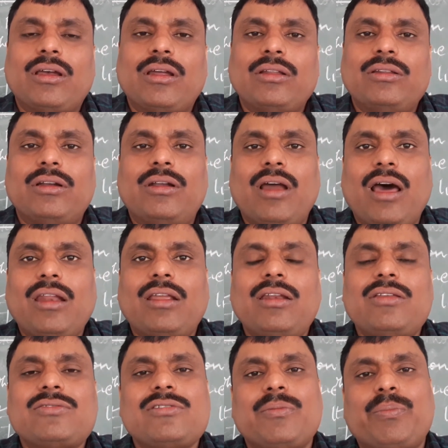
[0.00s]
The dark
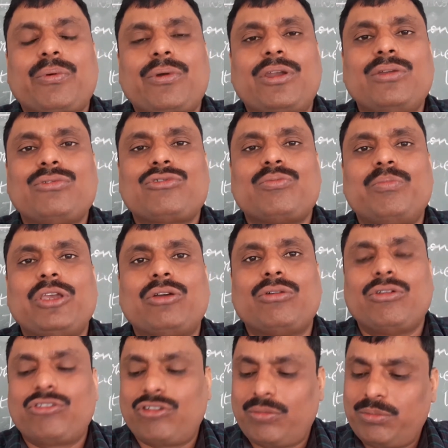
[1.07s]
region produced
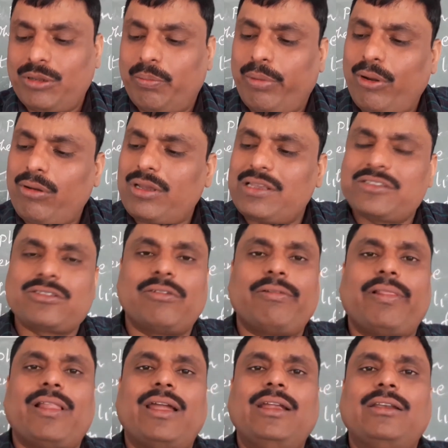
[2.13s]
because of the blockage of
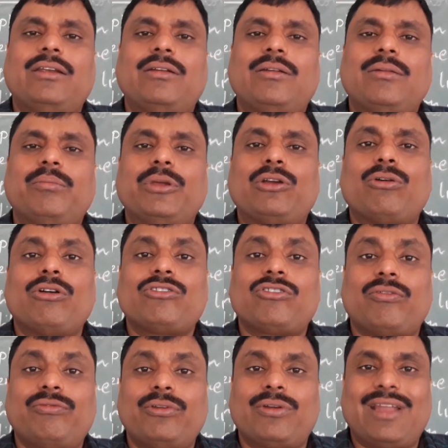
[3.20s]
light, because
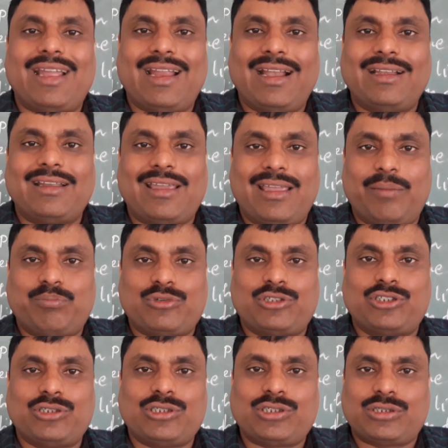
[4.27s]
of your hand kept
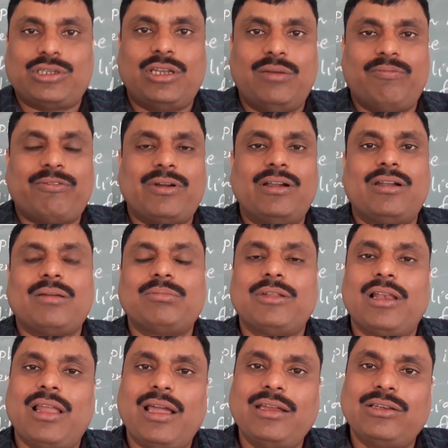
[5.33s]
just in front of the
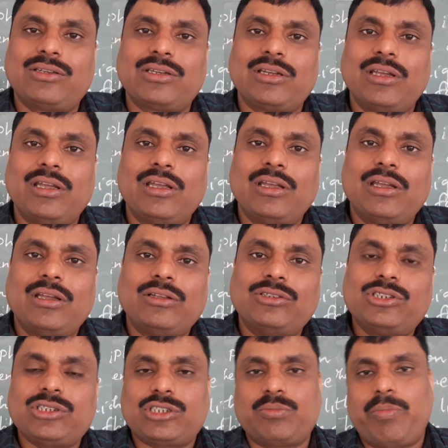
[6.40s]
light.
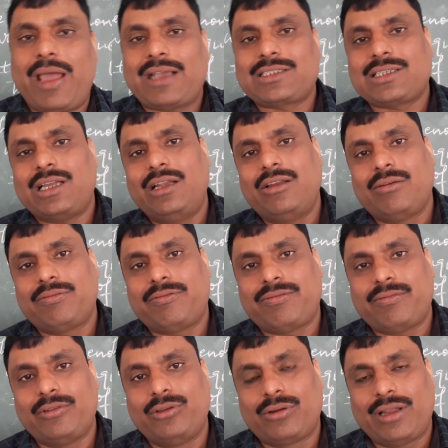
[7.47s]
Just backside of
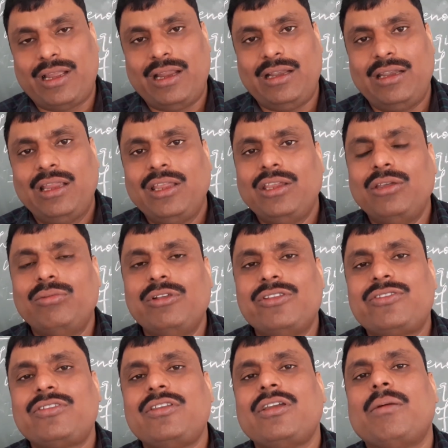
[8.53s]
your hand, you will
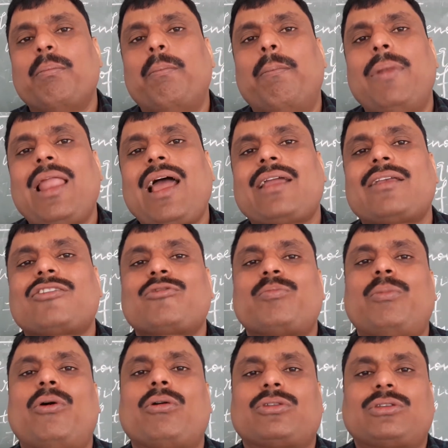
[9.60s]
see a black
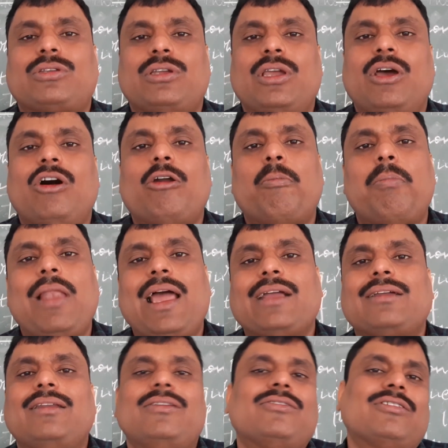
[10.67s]
spot or black
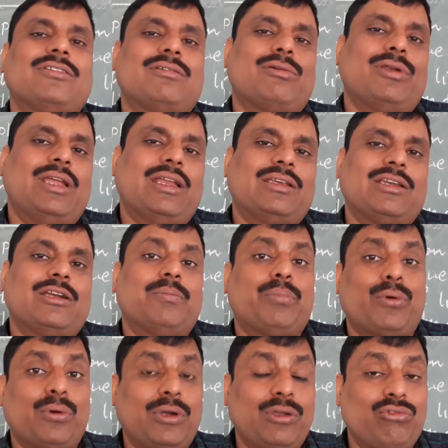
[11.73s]
region created,
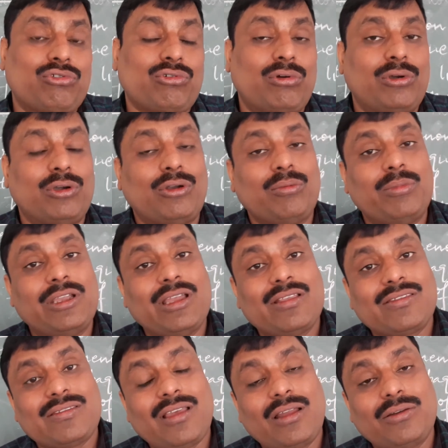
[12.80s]
produced, called to be a
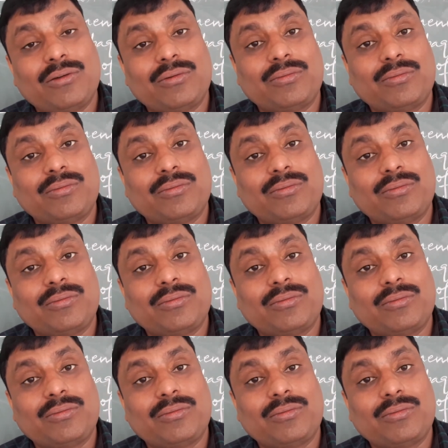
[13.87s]
shadow.